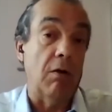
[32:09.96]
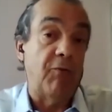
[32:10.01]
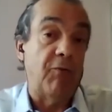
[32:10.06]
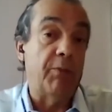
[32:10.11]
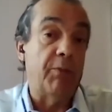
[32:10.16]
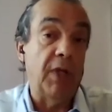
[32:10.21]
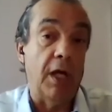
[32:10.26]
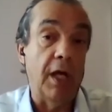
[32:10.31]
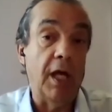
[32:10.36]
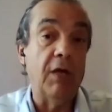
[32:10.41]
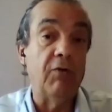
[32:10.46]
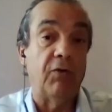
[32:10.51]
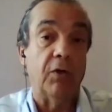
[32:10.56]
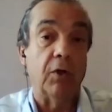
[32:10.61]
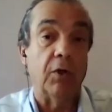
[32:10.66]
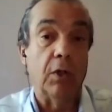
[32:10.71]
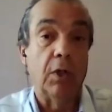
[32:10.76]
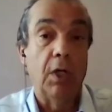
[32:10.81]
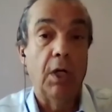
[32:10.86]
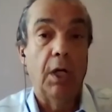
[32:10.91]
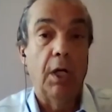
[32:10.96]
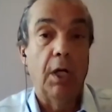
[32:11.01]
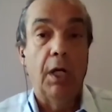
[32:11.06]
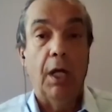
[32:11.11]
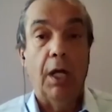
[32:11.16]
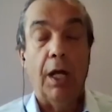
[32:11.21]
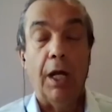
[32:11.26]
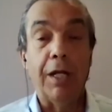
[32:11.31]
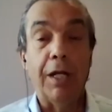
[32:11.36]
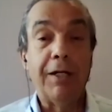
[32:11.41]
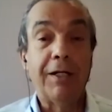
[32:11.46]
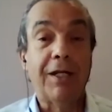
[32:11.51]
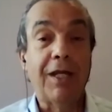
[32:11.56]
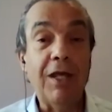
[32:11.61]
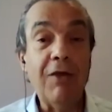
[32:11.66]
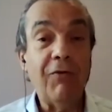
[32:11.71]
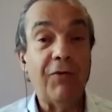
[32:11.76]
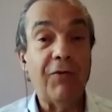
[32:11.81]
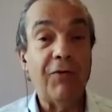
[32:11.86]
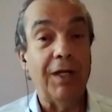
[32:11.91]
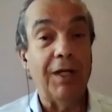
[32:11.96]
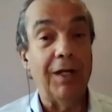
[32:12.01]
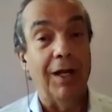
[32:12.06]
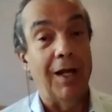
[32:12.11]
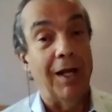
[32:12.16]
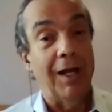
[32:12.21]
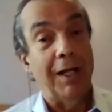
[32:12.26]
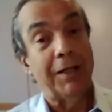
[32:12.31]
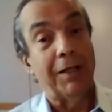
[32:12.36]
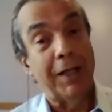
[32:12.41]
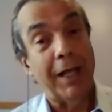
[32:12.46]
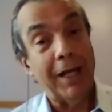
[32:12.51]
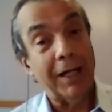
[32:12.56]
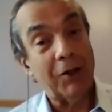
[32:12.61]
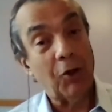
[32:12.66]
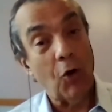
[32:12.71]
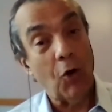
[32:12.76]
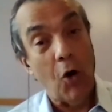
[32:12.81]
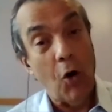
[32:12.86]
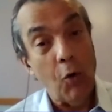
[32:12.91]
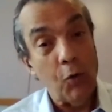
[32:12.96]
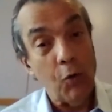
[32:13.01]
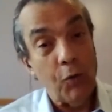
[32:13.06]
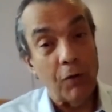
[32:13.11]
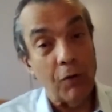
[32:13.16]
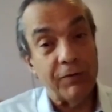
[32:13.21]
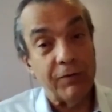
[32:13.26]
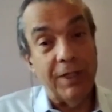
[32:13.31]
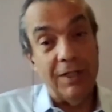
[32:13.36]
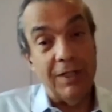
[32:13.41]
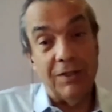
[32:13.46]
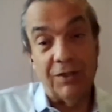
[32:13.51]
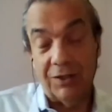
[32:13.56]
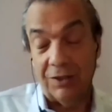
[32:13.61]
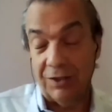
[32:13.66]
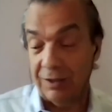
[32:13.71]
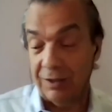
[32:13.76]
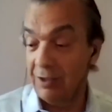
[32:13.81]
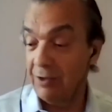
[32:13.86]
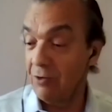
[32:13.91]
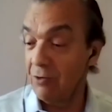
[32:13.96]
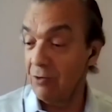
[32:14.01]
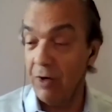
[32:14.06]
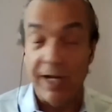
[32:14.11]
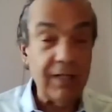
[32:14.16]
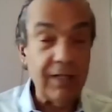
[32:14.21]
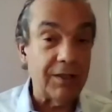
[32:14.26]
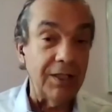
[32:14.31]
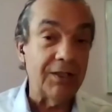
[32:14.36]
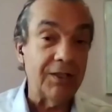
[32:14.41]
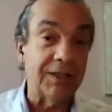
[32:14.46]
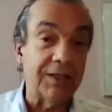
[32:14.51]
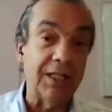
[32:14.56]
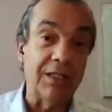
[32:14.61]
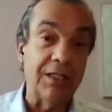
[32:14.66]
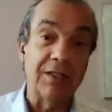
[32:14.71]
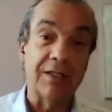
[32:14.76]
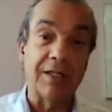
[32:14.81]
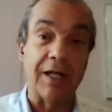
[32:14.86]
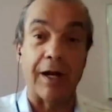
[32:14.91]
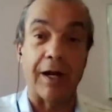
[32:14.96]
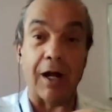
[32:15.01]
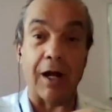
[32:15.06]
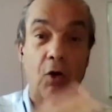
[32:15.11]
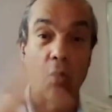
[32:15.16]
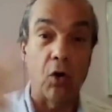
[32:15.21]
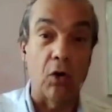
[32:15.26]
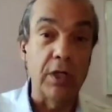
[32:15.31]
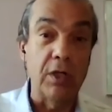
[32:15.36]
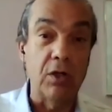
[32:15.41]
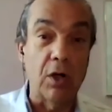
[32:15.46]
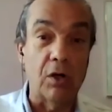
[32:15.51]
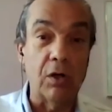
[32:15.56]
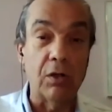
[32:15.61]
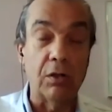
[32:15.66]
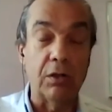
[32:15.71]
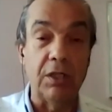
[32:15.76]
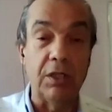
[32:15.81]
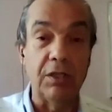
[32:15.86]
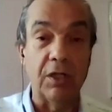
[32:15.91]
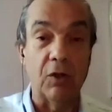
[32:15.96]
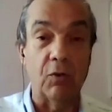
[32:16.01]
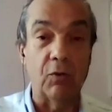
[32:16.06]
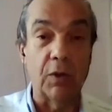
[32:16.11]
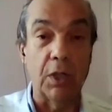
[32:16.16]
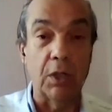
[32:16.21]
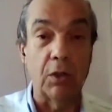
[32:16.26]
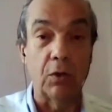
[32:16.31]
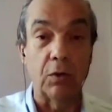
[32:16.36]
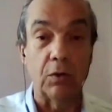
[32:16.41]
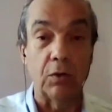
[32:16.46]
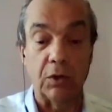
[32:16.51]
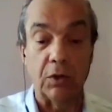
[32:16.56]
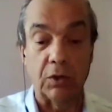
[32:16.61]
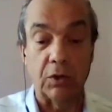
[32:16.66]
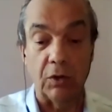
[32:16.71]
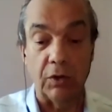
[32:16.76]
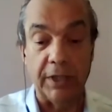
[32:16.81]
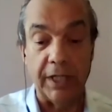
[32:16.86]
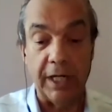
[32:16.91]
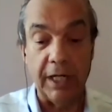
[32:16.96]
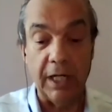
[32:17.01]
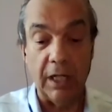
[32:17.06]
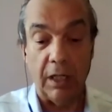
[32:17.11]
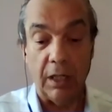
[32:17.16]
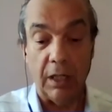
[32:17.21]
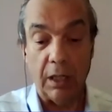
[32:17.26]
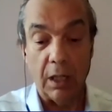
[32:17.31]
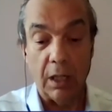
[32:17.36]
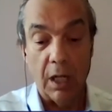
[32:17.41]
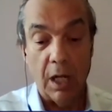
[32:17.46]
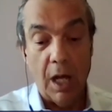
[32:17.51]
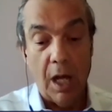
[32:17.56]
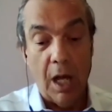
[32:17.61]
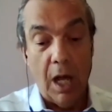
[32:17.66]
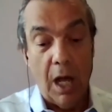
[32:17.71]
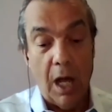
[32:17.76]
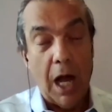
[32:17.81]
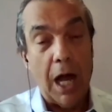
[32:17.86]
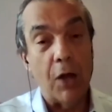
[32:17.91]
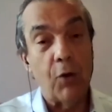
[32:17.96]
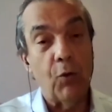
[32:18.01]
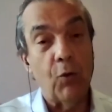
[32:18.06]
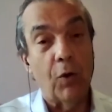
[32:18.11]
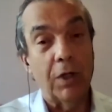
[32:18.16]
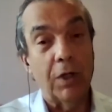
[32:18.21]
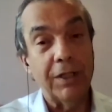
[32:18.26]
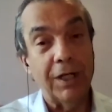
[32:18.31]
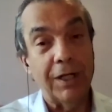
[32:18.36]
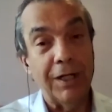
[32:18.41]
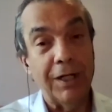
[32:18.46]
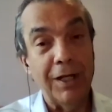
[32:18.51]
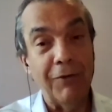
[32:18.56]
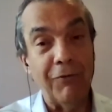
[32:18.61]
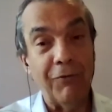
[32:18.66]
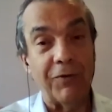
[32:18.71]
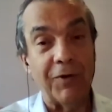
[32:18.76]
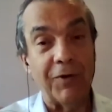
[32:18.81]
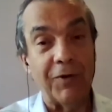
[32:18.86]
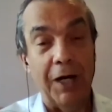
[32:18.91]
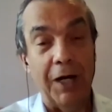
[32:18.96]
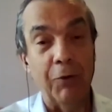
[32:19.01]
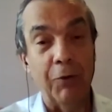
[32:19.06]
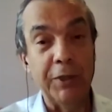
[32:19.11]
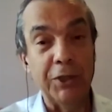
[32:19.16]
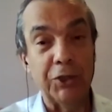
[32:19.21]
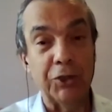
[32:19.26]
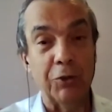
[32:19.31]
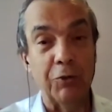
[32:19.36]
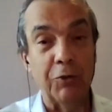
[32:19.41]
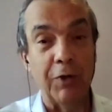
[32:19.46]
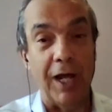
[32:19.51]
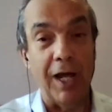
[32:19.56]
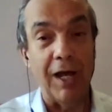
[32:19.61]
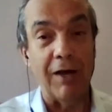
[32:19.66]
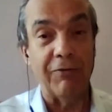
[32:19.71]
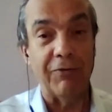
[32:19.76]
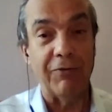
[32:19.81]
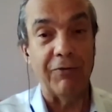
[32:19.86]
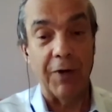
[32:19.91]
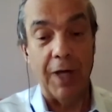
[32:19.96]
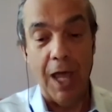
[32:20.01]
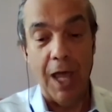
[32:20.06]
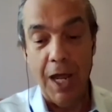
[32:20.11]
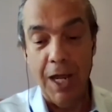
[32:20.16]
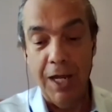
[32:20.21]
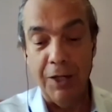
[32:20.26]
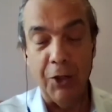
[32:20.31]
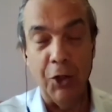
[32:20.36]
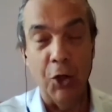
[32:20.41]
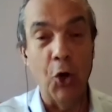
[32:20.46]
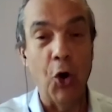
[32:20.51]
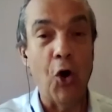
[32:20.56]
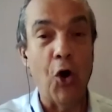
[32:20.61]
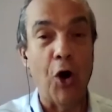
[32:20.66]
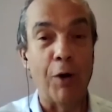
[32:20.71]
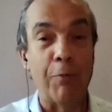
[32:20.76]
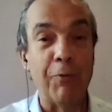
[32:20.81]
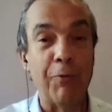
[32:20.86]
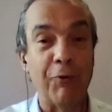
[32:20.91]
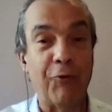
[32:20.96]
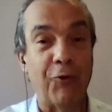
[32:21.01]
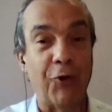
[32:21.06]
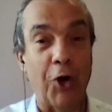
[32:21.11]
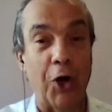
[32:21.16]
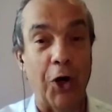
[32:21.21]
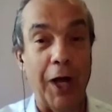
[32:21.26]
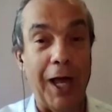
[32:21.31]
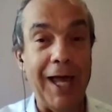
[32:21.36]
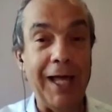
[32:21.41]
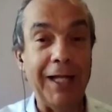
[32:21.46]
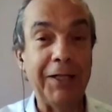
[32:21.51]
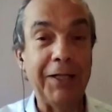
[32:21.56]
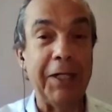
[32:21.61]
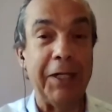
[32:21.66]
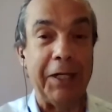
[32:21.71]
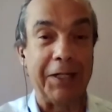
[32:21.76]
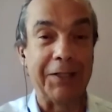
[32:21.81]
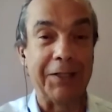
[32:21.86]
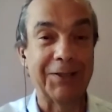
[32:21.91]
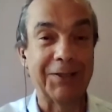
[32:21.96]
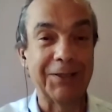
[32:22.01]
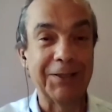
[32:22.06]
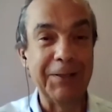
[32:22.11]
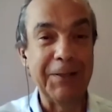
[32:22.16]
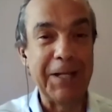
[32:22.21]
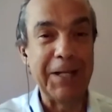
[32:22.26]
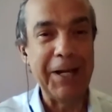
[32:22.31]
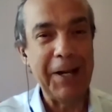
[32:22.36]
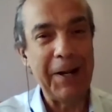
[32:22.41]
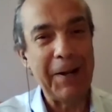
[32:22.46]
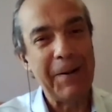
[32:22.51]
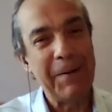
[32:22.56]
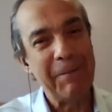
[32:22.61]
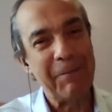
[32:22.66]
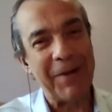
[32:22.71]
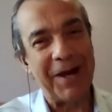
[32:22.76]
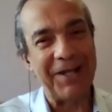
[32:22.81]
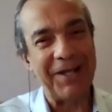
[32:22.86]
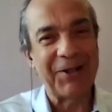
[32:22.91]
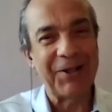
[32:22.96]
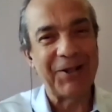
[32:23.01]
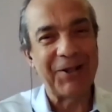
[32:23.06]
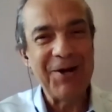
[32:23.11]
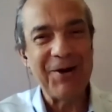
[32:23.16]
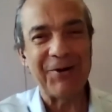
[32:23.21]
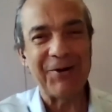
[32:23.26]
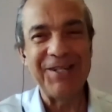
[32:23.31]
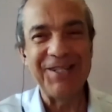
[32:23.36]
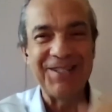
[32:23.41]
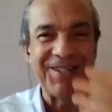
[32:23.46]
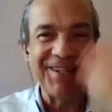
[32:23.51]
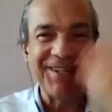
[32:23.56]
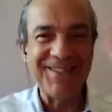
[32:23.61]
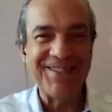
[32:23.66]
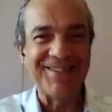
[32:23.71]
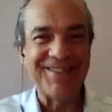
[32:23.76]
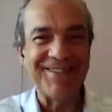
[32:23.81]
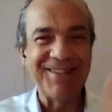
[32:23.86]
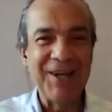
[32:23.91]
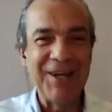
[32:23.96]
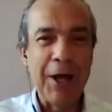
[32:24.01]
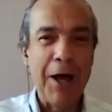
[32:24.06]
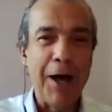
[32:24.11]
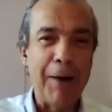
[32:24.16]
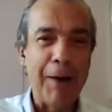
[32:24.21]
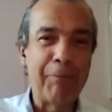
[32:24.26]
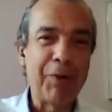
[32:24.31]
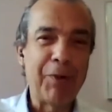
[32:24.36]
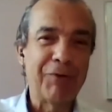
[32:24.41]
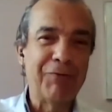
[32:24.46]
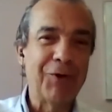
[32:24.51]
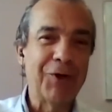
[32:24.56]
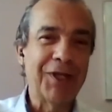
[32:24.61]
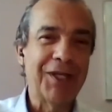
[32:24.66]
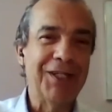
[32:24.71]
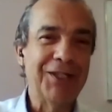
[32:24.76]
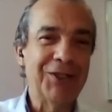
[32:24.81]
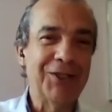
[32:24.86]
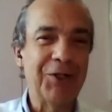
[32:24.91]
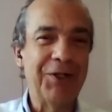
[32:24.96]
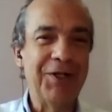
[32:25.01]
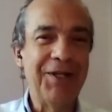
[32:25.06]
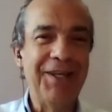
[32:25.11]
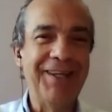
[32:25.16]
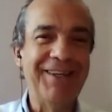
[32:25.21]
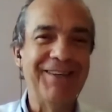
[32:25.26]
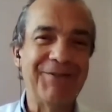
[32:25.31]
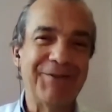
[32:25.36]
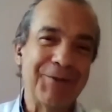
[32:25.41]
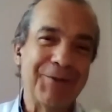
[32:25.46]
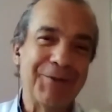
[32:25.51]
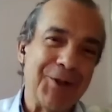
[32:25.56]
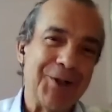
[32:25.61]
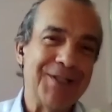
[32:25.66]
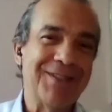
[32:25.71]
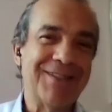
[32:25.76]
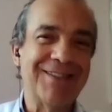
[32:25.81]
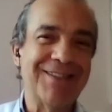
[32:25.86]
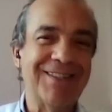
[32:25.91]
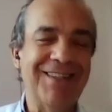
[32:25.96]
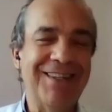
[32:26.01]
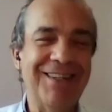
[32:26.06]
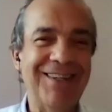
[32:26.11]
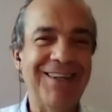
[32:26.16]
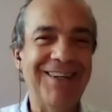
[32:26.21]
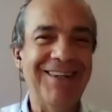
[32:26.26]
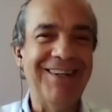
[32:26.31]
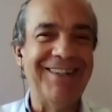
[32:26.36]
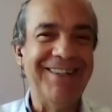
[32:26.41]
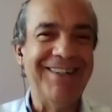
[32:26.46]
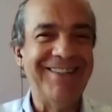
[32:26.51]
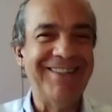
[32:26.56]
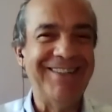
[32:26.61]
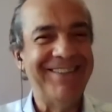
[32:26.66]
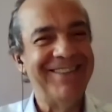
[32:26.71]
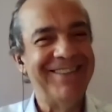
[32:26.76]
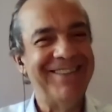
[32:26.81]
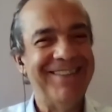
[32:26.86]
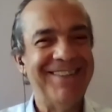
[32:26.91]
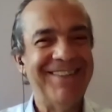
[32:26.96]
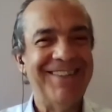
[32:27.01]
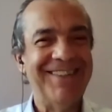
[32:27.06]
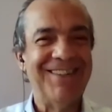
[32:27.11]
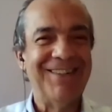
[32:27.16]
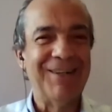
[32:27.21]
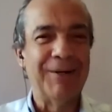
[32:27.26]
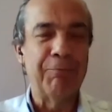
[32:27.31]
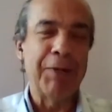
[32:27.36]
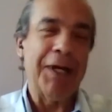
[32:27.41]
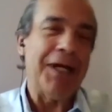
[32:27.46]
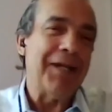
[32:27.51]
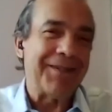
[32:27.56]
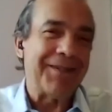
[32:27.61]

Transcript: behavior. And given that all of these crazy things that are going on in the world today, I wonder if we shouldn't have a norm for ethics. Yeah, I don't know. It's just a provocation here because, but.